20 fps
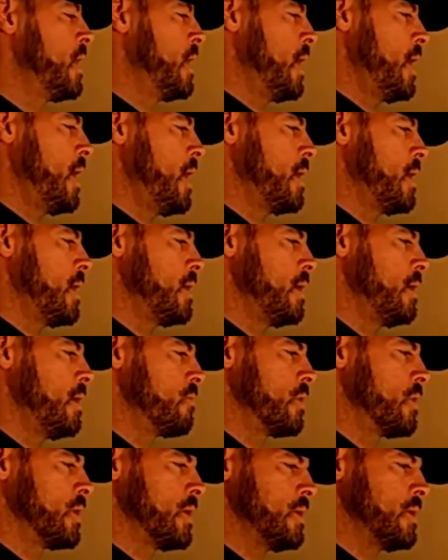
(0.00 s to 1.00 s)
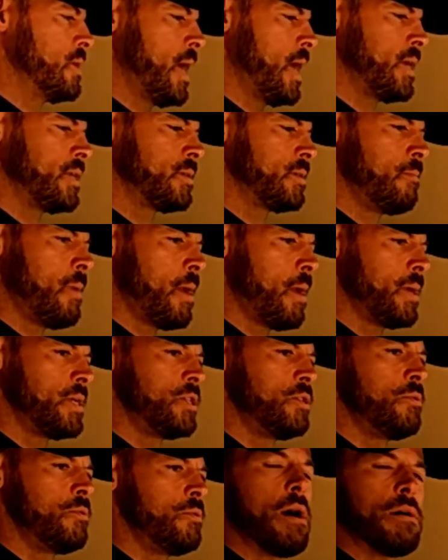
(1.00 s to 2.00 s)
And it really takes maybe
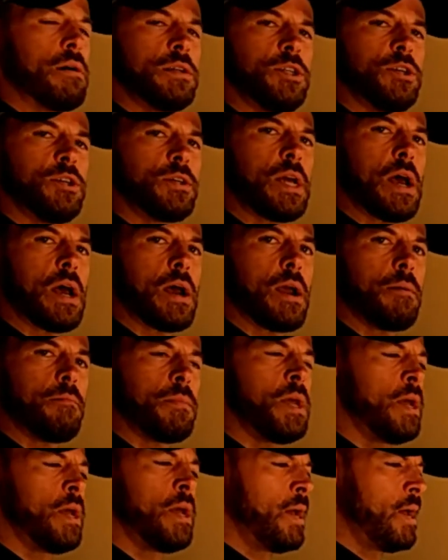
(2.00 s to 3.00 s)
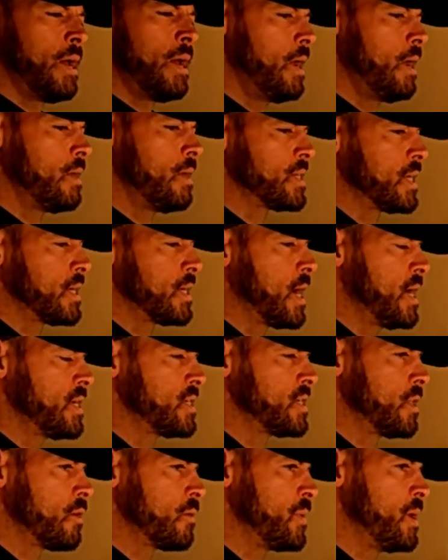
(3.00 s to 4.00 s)
2 hours of your time. And it's going to cost you a
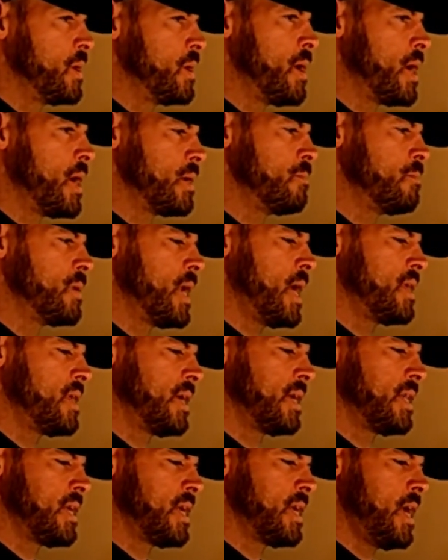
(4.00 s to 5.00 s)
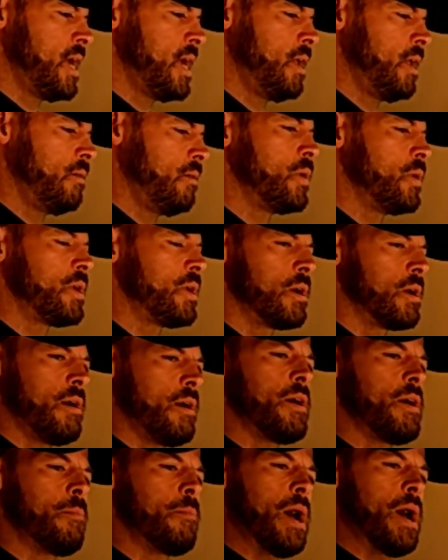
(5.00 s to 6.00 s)
little bit of money, but I think in the end, when you get off
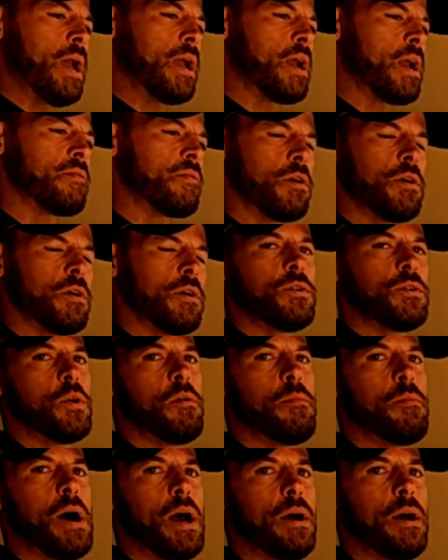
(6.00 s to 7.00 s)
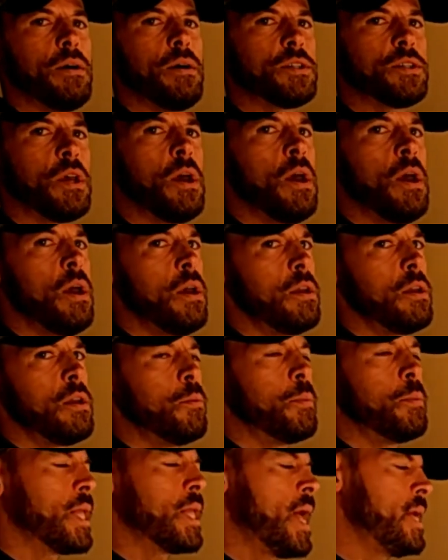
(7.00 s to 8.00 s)
that bike after 112 miles, you'll
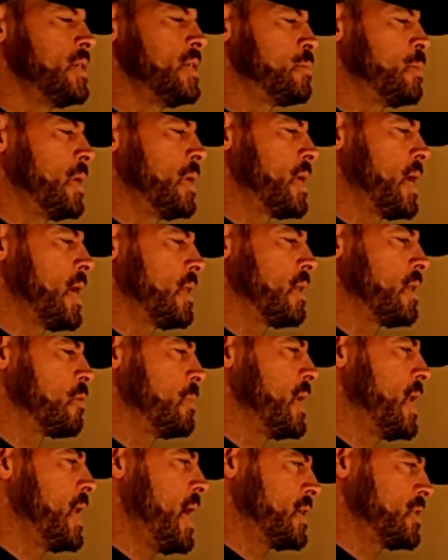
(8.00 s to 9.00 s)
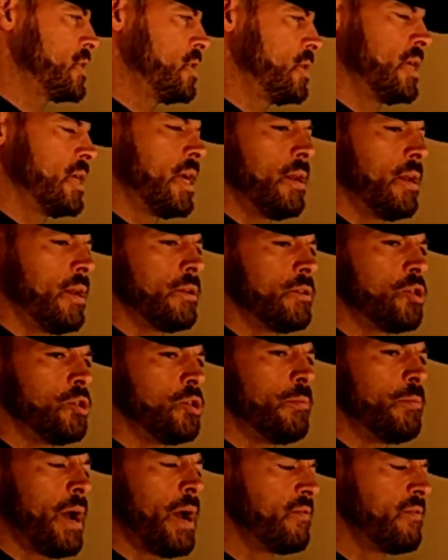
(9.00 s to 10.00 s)
be glad you spent that little bit extra to get a true
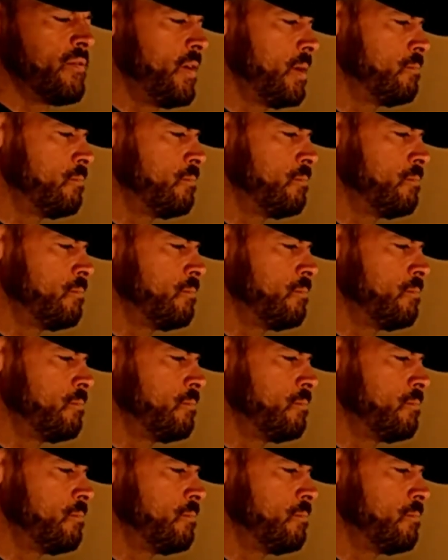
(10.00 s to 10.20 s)
bike fit.